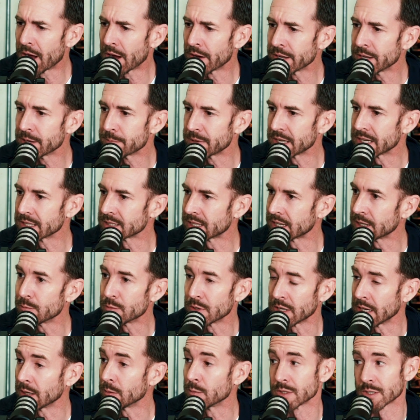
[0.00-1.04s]
him, because
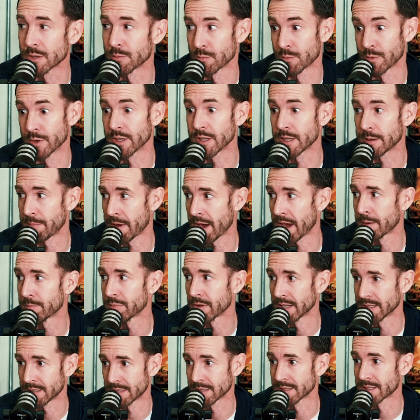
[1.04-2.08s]
he was in really bad
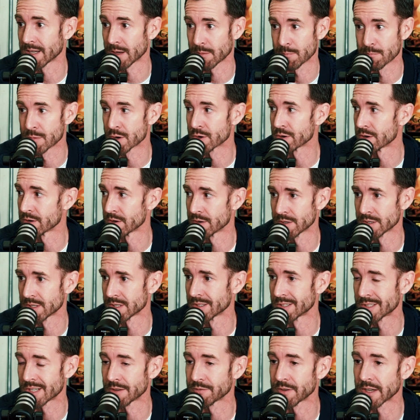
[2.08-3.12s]
places like murders
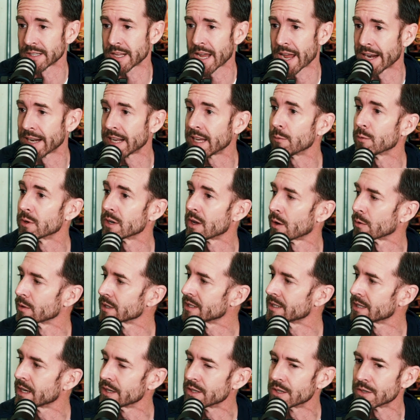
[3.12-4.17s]
and stuff like that, and he would
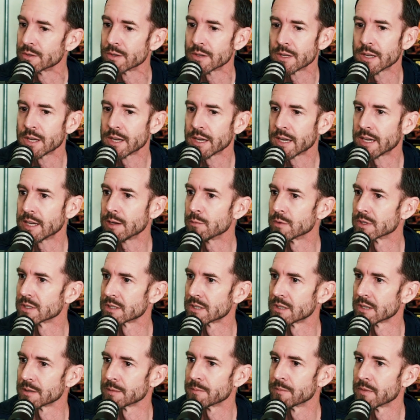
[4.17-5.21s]
always tell you he
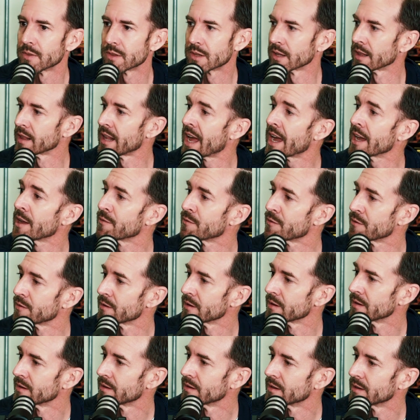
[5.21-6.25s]
was the life.
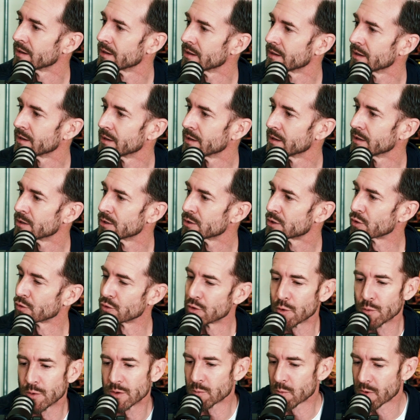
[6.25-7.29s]
So
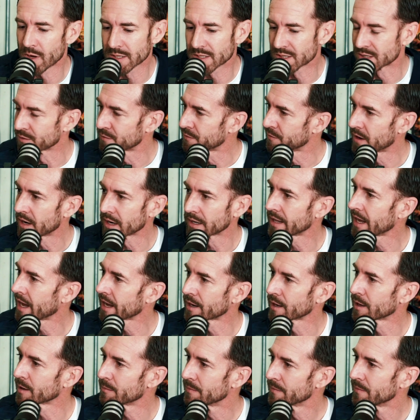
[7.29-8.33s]
no one wants to fuck
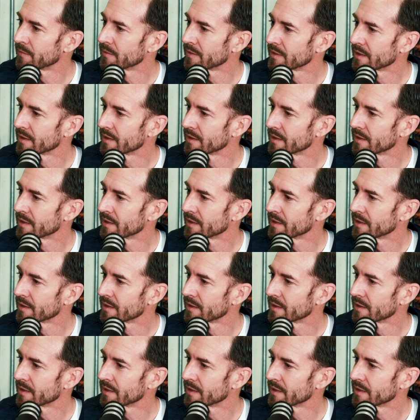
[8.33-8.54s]
that up.